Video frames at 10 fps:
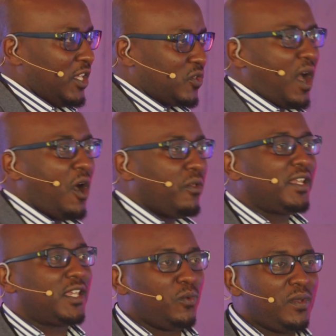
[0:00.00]
So how
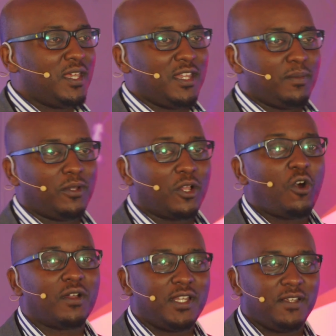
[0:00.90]
then can we enable
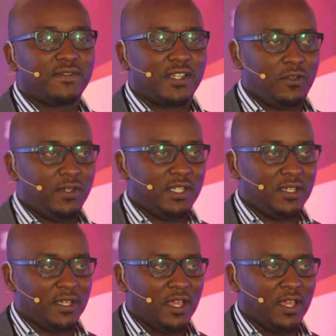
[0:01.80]
cognitive security?